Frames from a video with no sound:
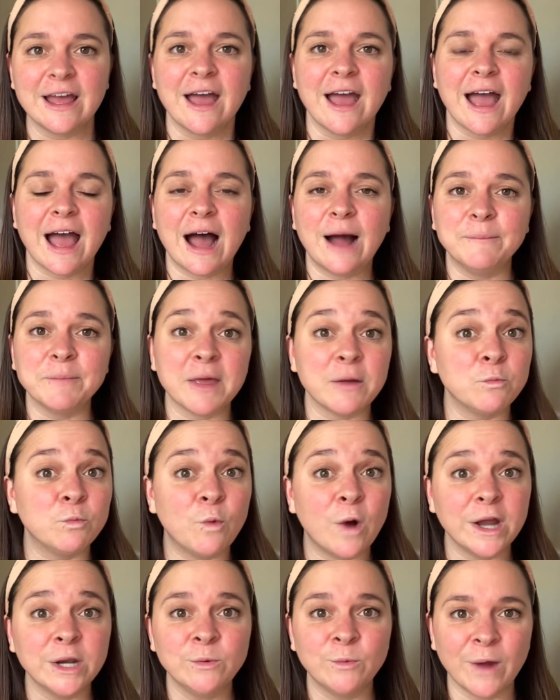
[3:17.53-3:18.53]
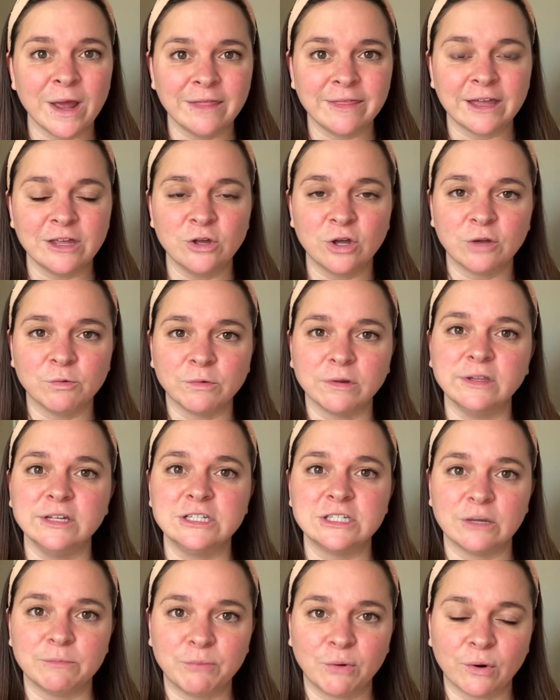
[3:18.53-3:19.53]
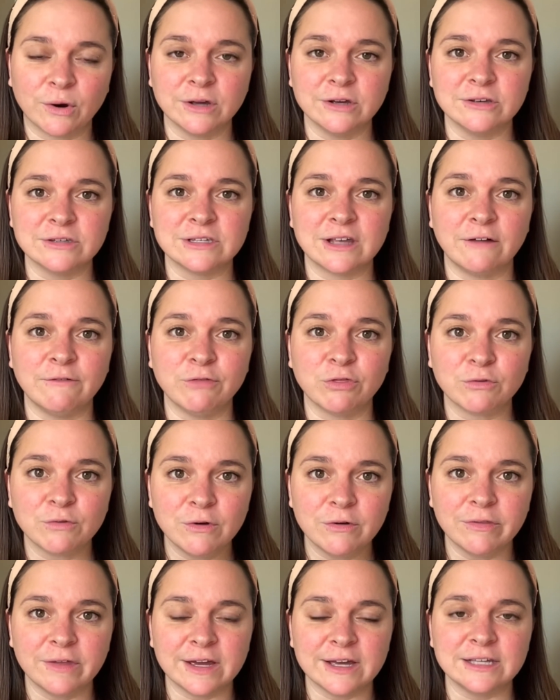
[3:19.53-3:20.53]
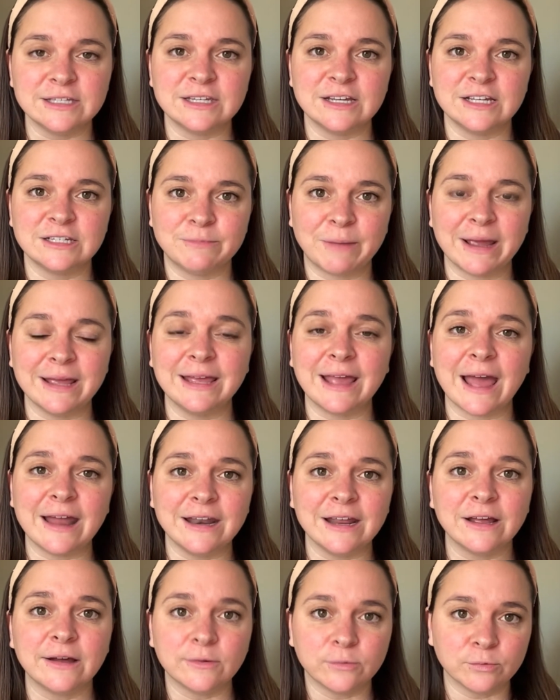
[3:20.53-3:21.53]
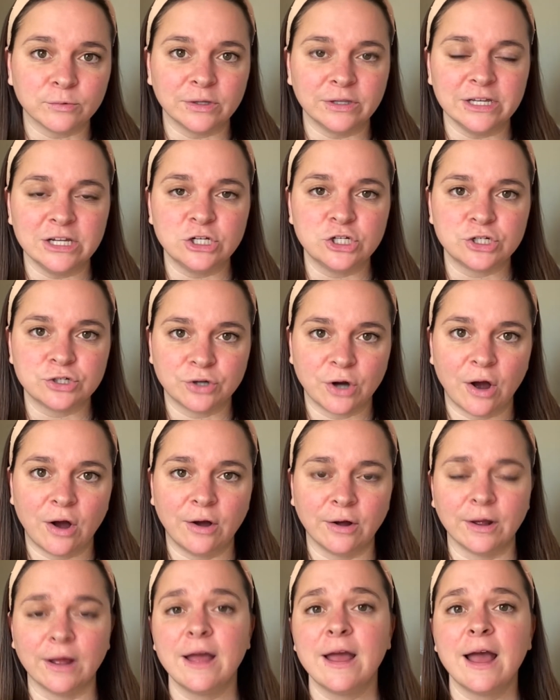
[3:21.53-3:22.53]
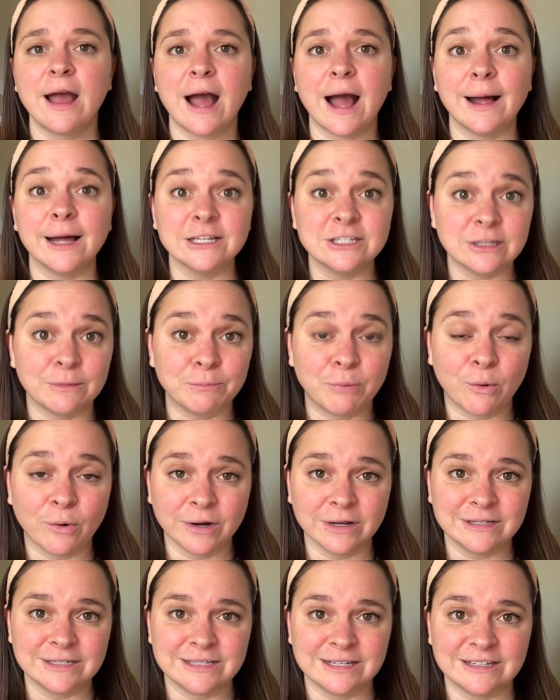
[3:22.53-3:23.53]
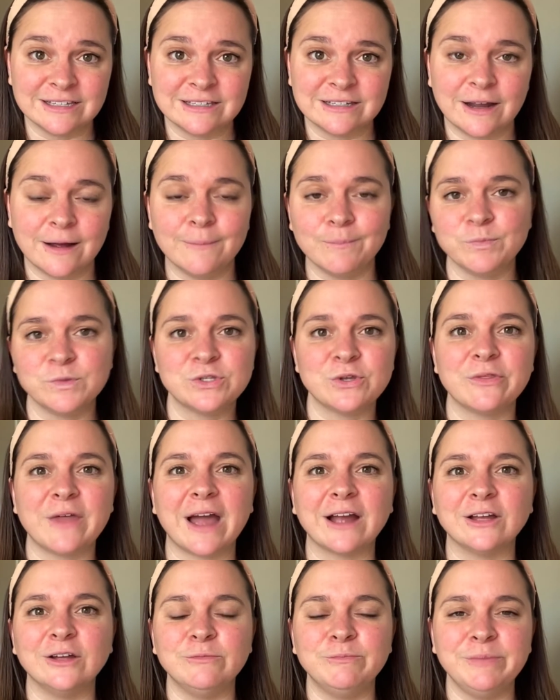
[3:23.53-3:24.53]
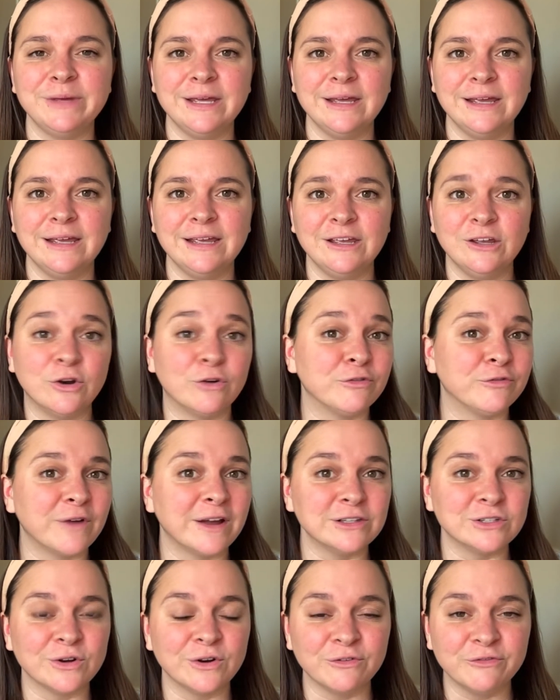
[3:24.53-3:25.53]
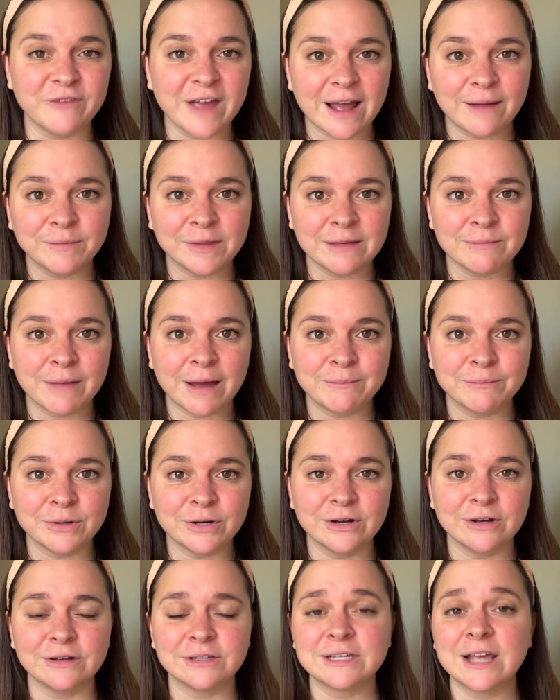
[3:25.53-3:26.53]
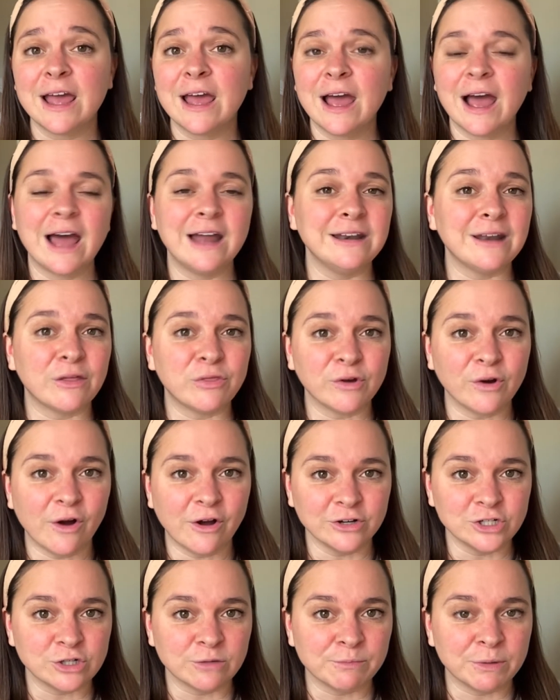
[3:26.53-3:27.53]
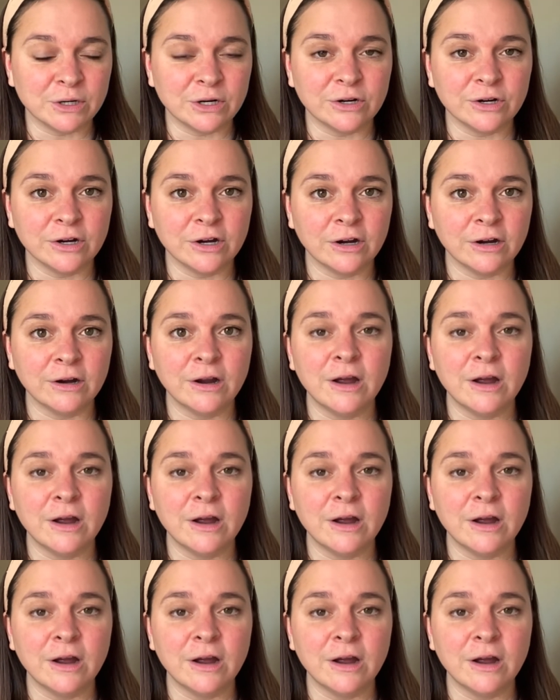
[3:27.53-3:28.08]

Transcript: And one way that you can really support yourself through this is by getting a really strong support system. So that could be, friends or family members, another entrepreneur,